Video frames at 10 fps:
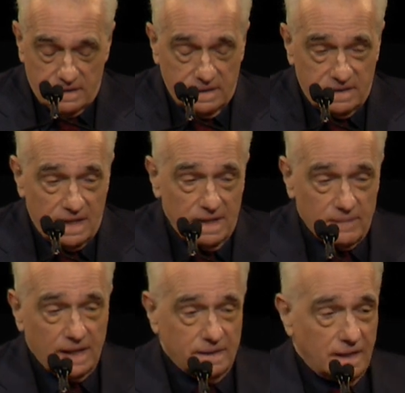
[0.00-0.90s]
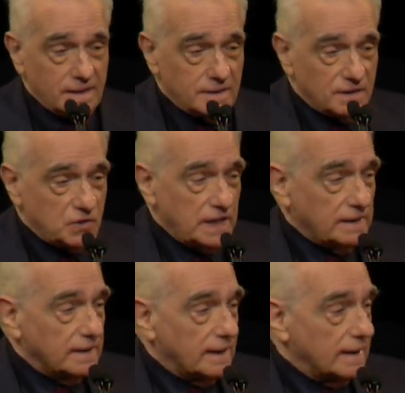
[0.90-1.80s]
Tom and
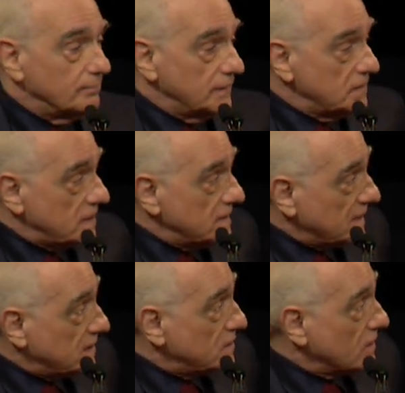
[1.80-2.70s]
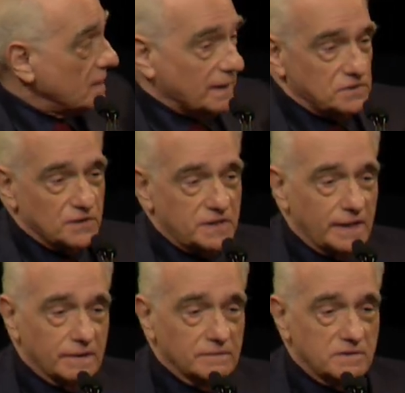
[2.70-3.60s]
Sheila, you said not to talk about
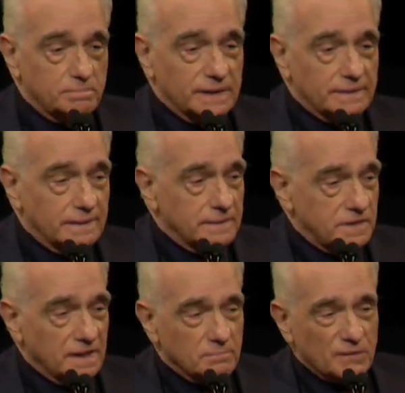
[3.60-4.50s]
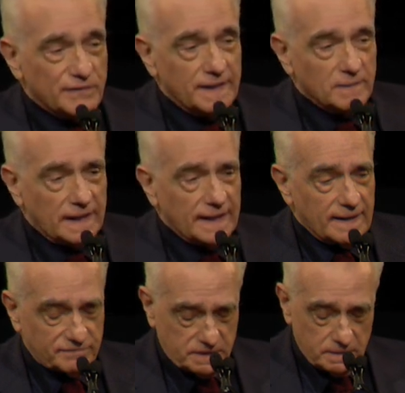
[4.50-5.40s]
yourselves, but Sheila, I'm afraid I'm going to
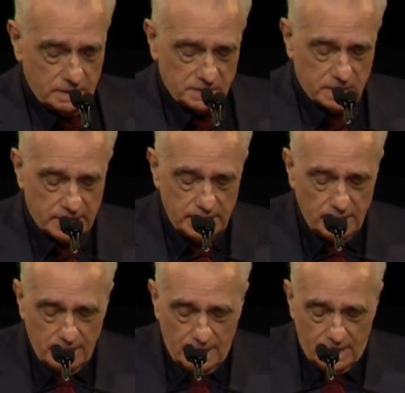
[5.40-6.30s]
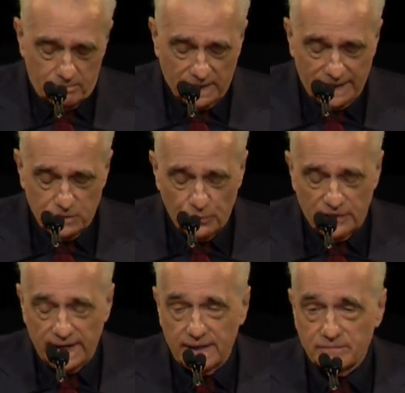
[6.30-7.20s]
have to, sorry. But I do
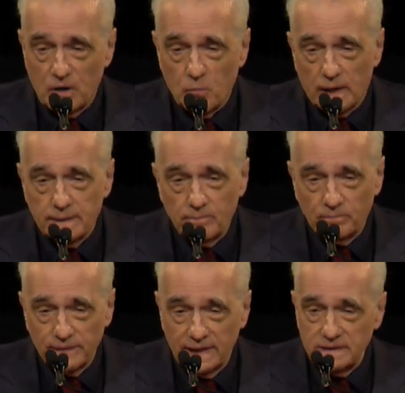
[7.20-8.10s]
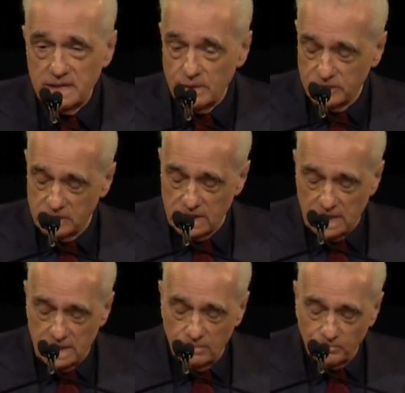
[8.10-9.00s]
thank everyone at DOC,